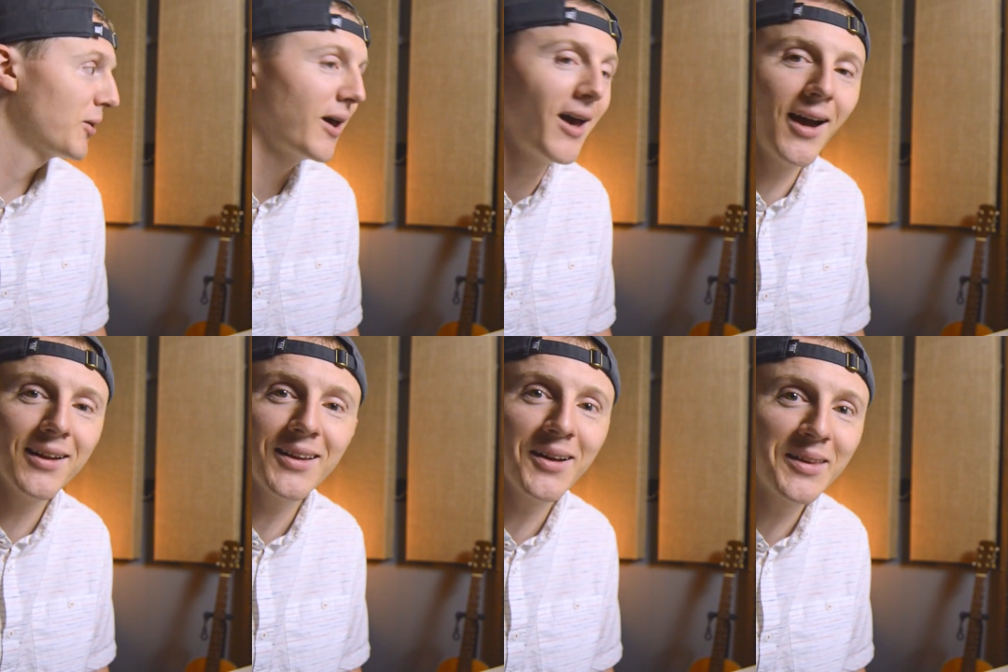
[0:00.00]
Okay,
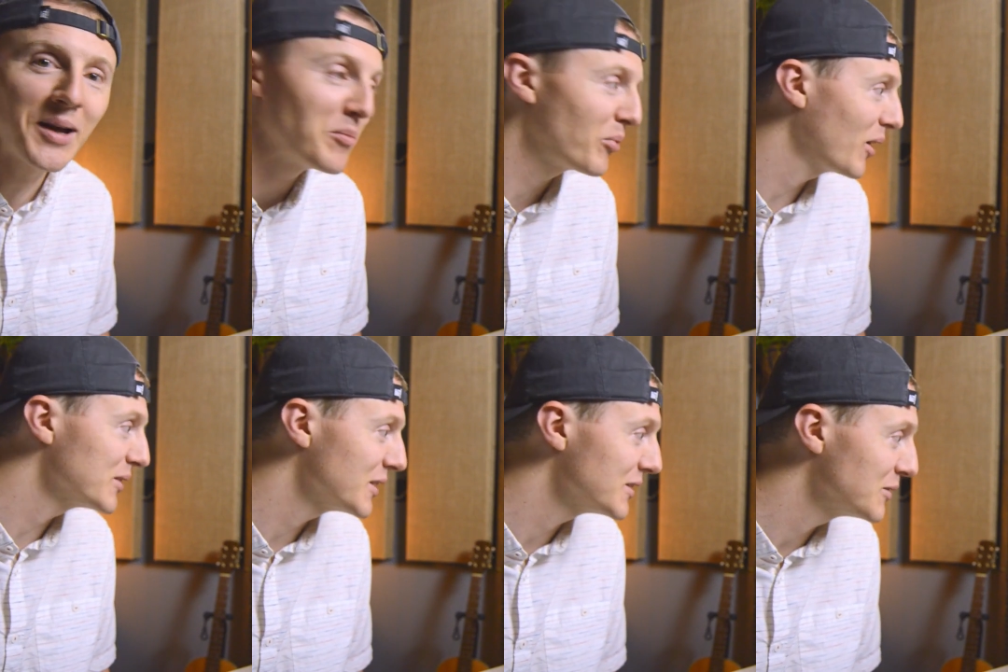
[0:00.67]
I thought that
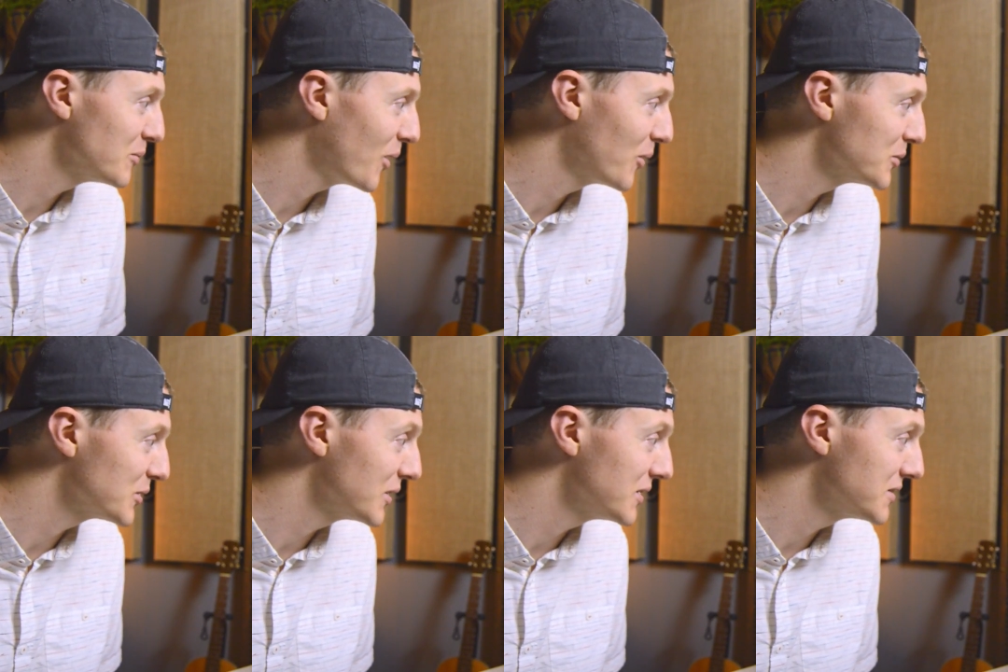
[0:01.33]
processing bar
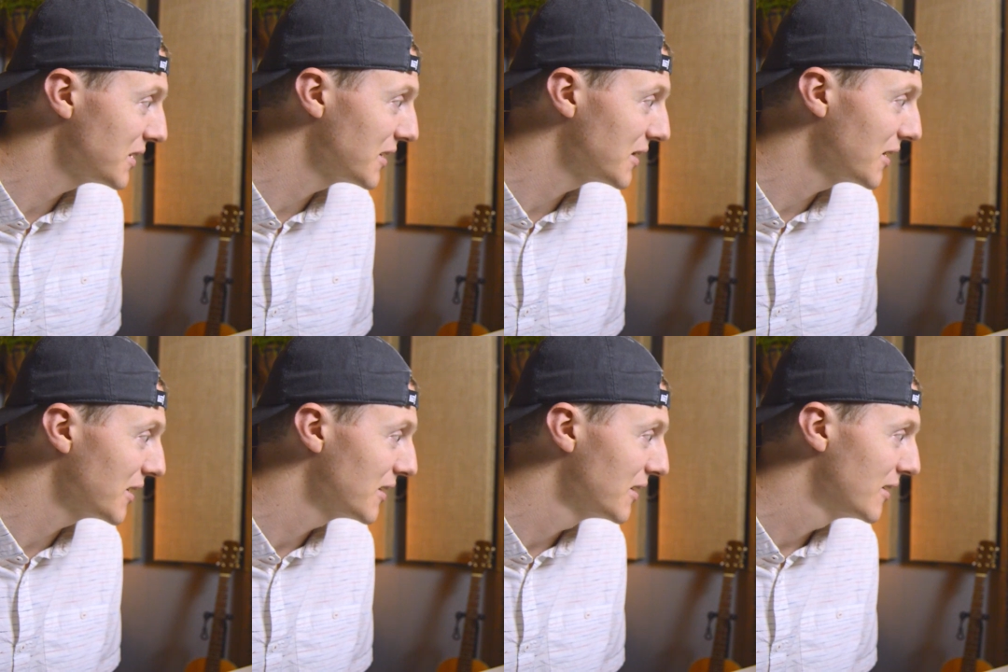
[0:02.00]
was going to take
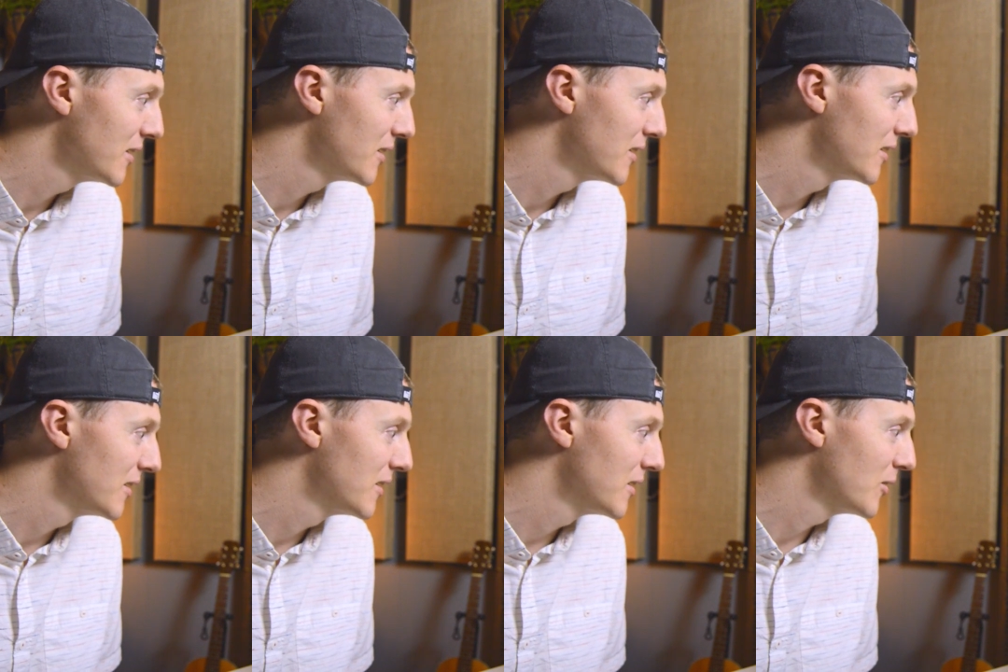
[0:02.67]
like
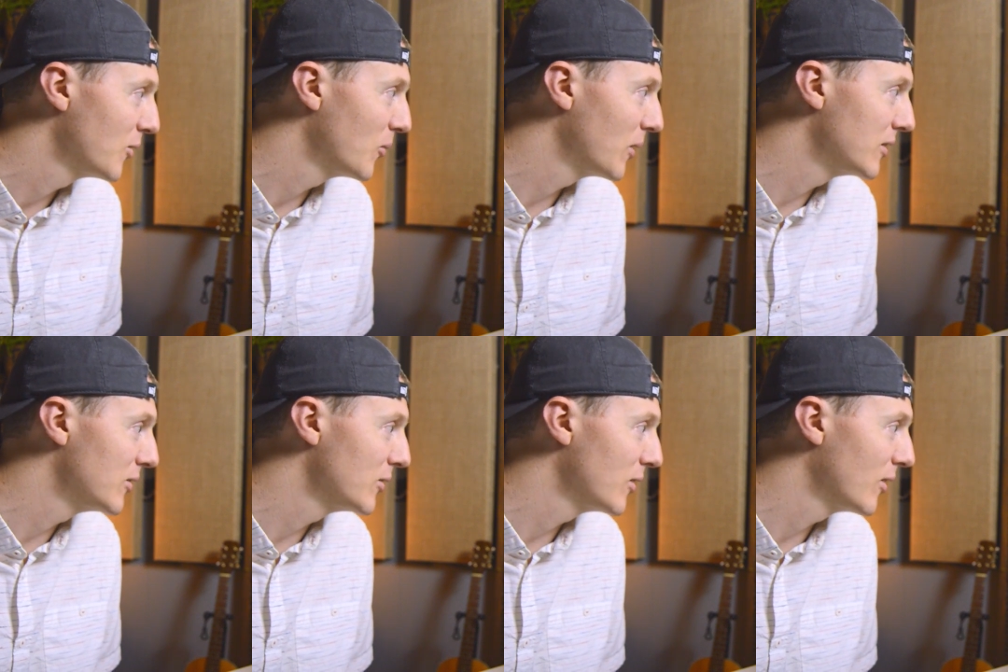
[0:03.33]
way
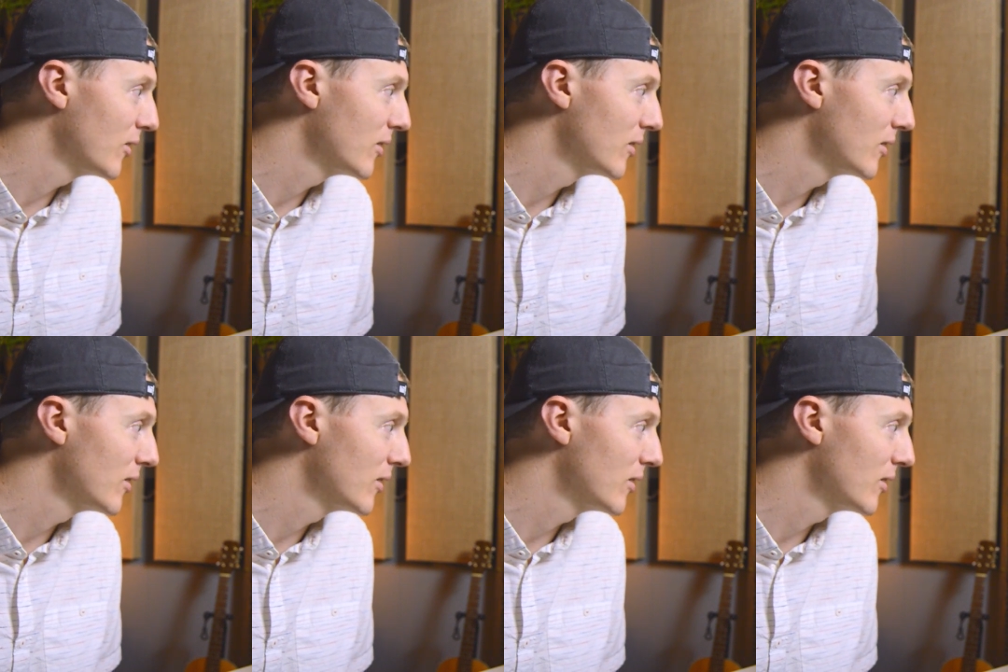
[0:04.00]
too long.